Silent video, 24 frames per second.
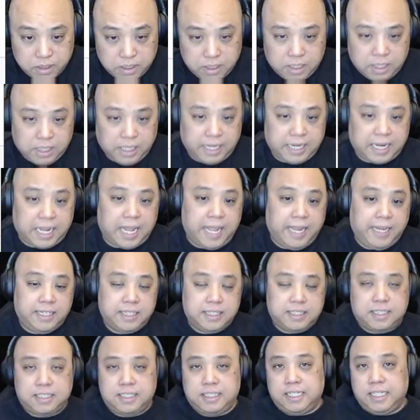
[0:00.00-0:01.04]
Like, I could
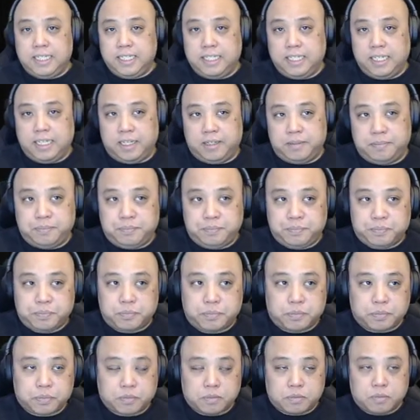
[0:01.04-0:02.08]
see them
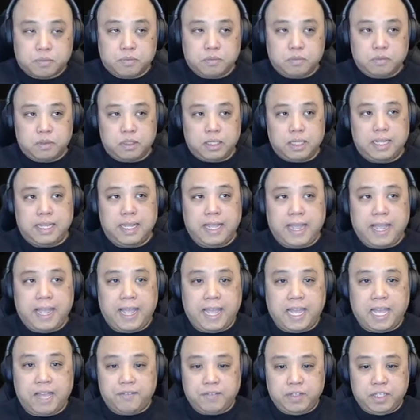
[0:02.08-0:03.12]

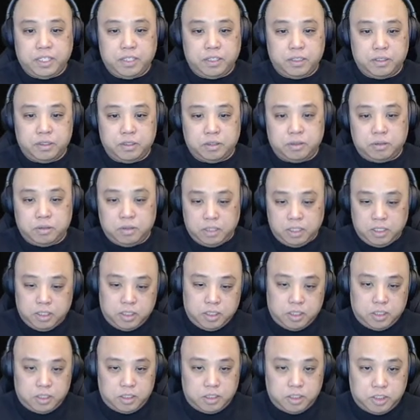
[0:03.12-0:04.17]
having you
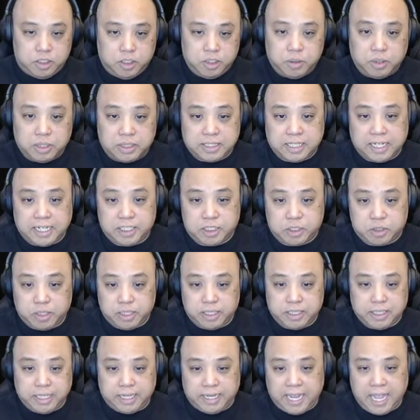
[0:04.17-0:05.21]
do a
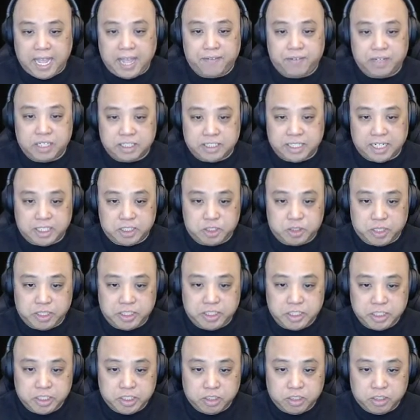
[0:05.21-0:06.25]
titrate, like having a
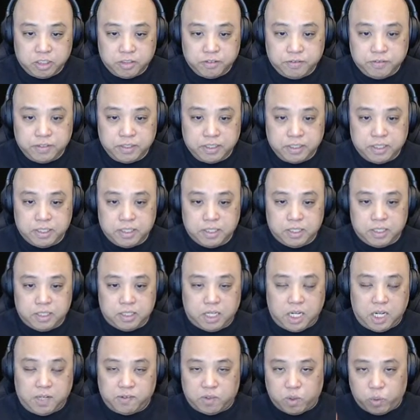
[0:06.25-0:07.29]
titration curve
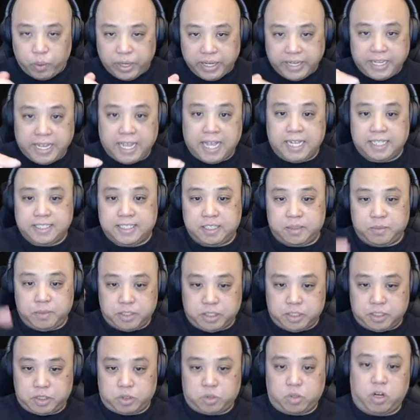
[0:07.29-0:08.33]
of a weak acid with
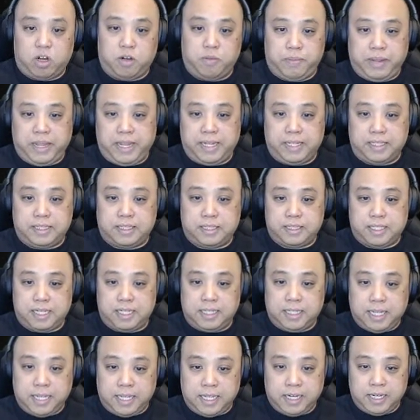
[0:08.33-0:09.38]
a strong base, and
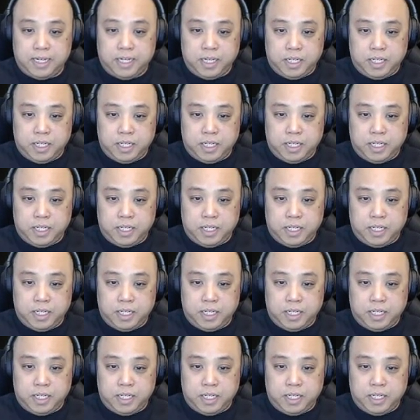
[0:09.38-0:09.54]
then